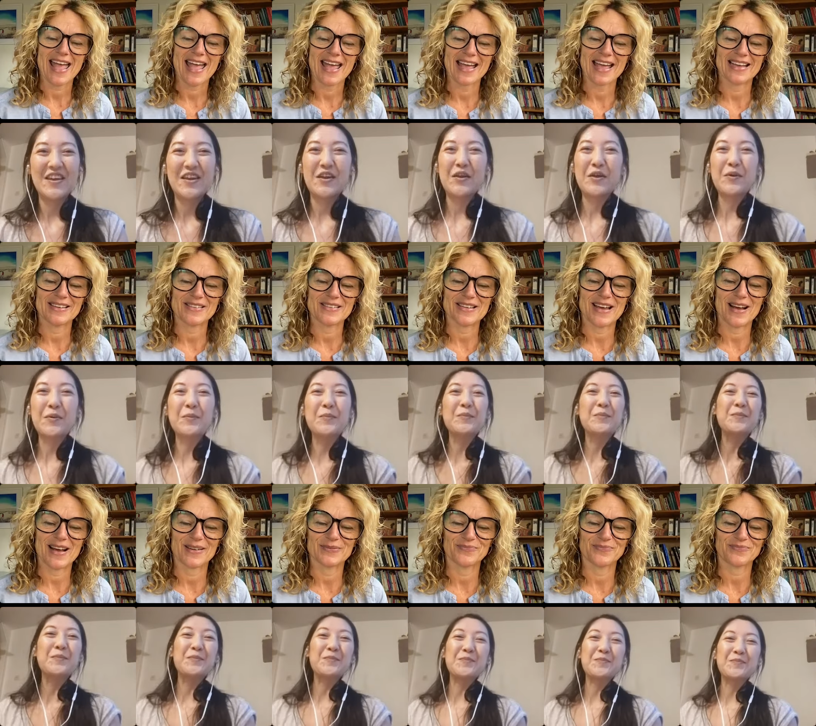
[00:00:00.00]
Speaker 1: And
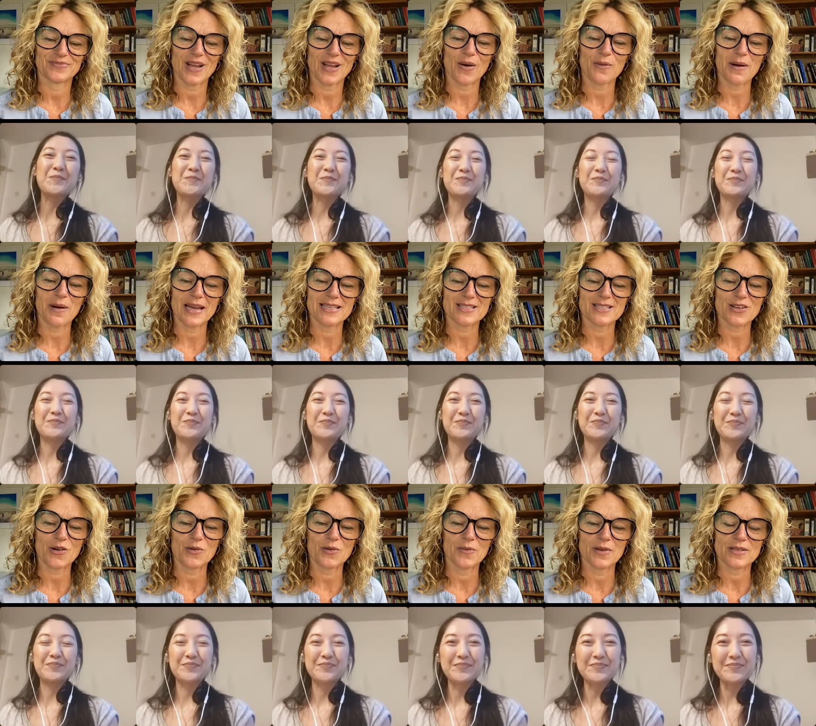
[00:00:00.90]
um, all right,
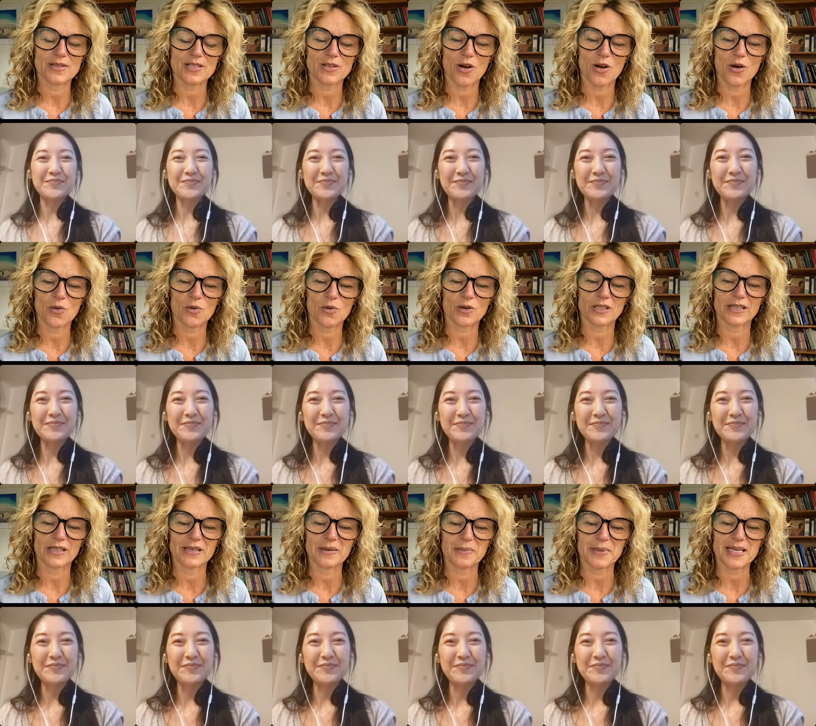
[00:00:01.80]
so so we're
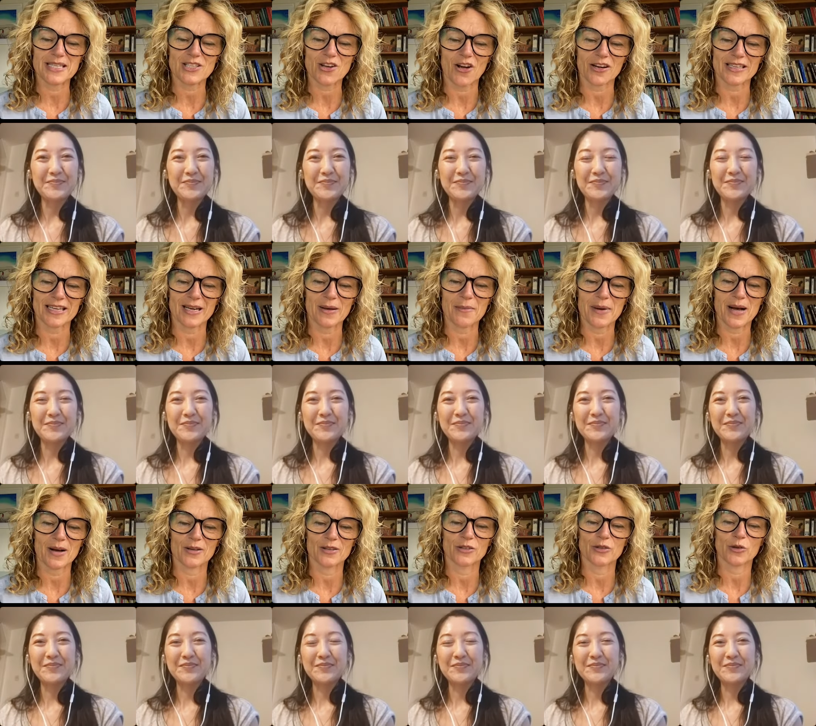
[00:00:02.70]
going to be talking
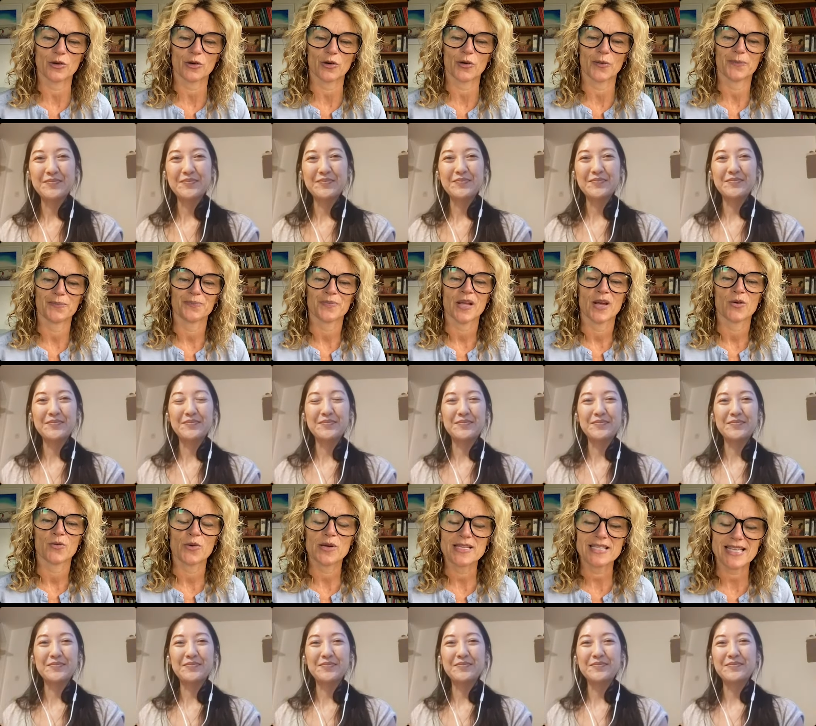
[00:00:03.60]
about your
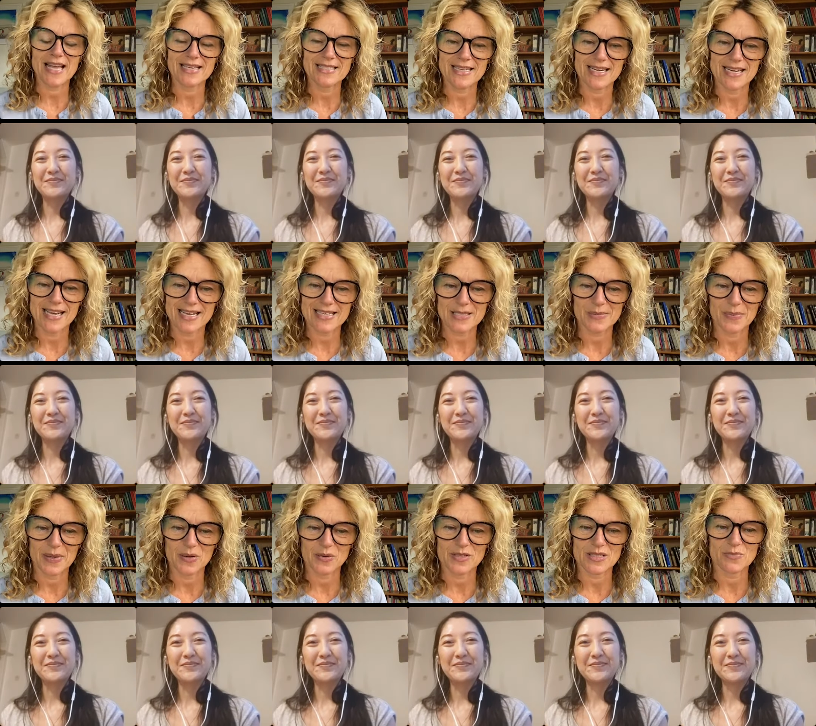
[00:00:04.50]
resetting
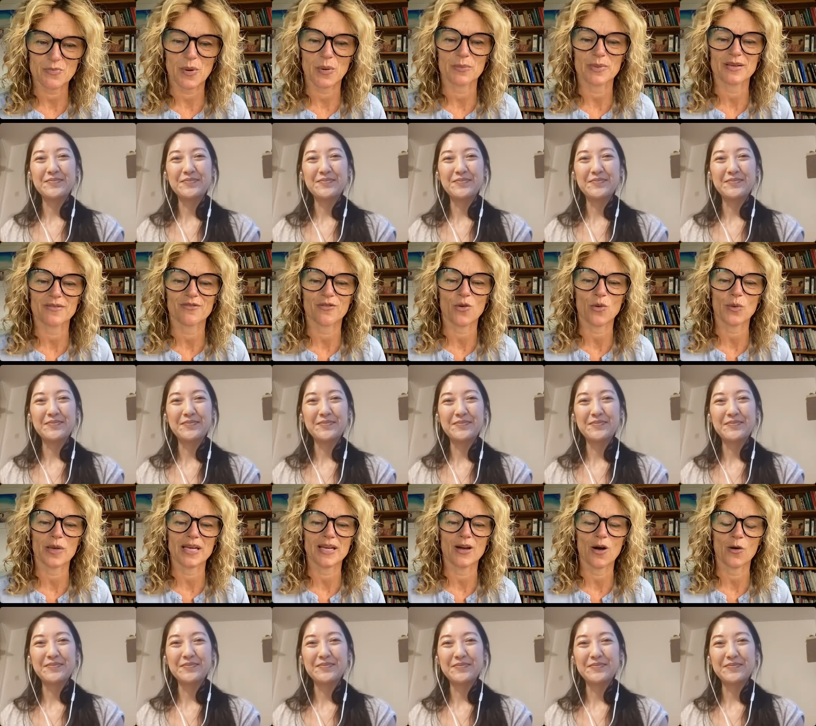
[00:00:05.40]
experience, but before
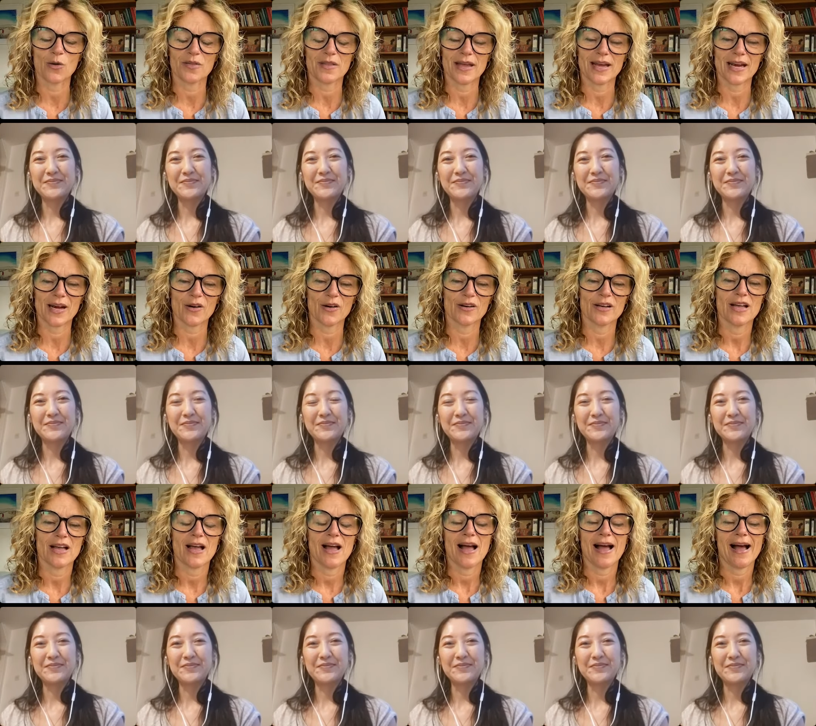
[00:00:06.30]
we go there,
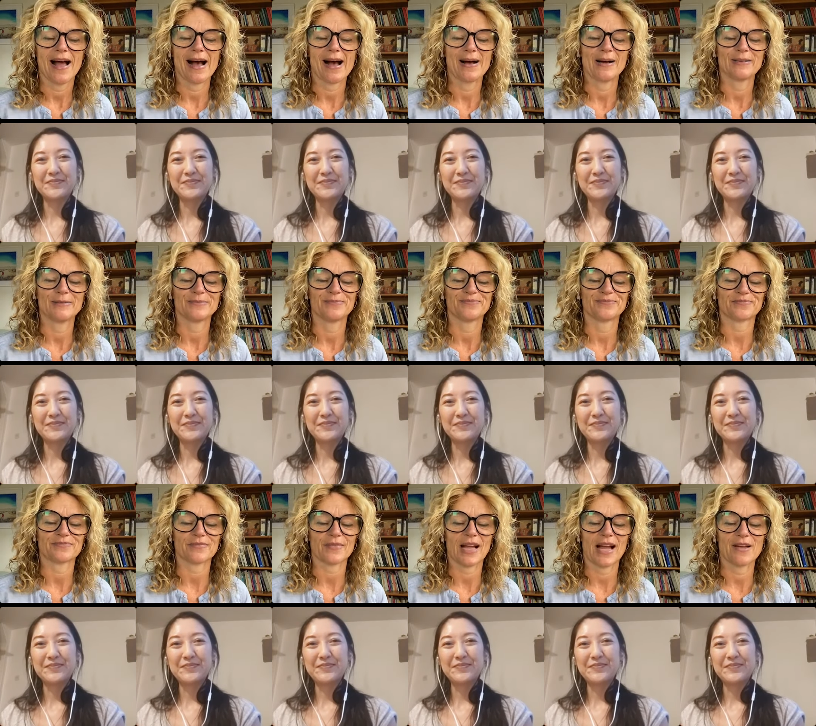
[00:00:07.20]

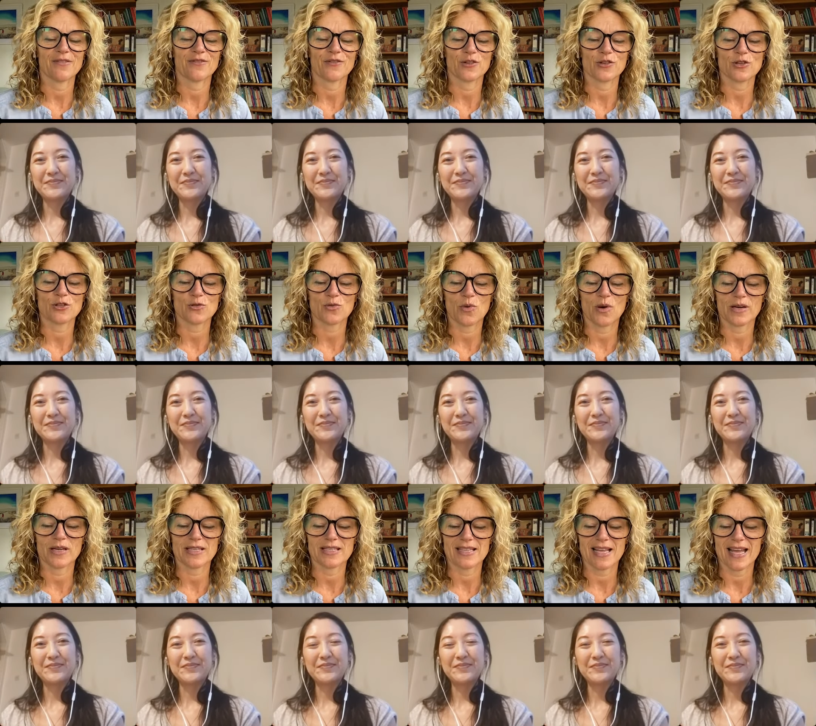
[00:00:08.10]
um, I first
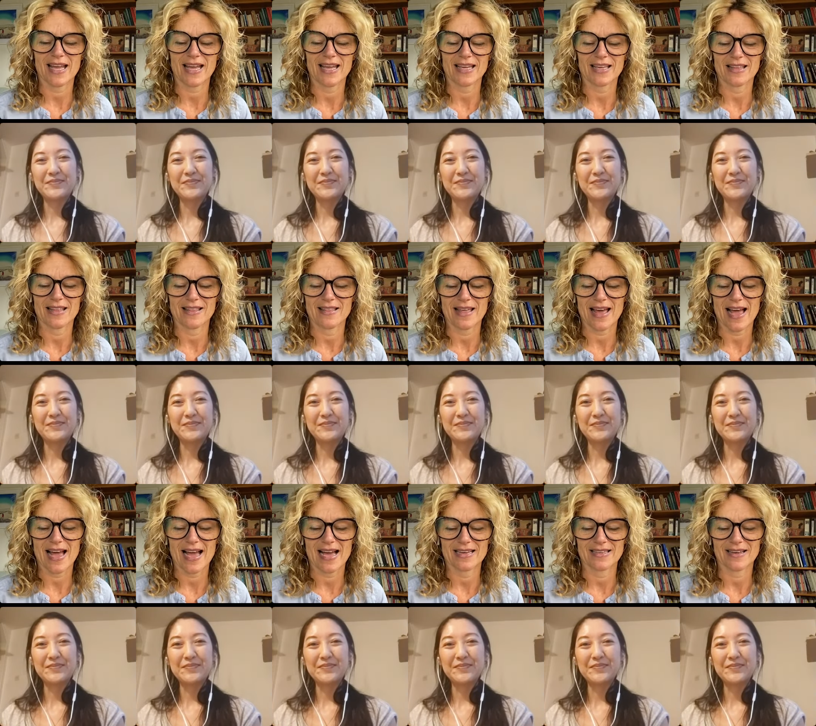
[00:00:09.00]
want to say
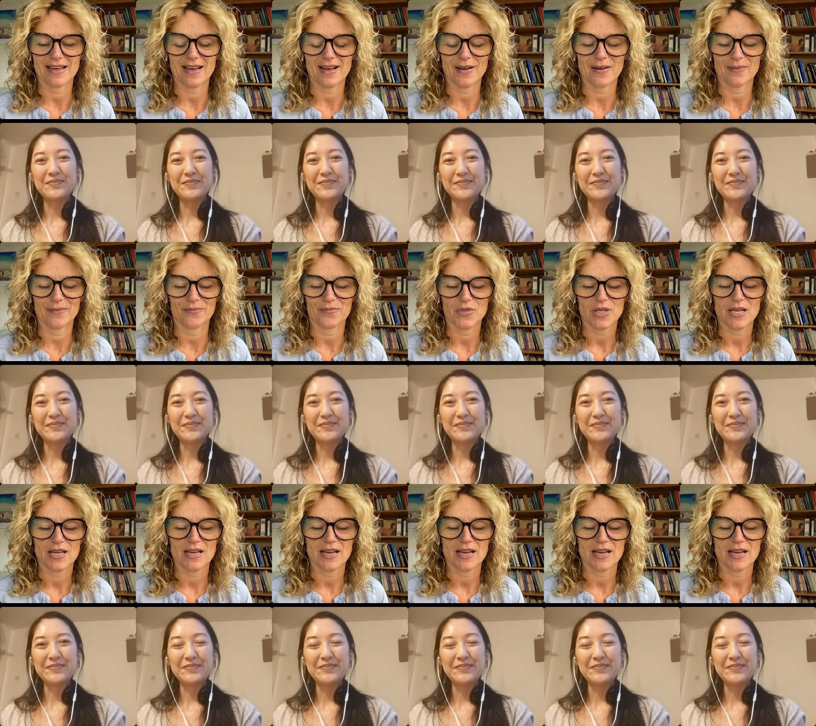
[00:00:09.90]
that um,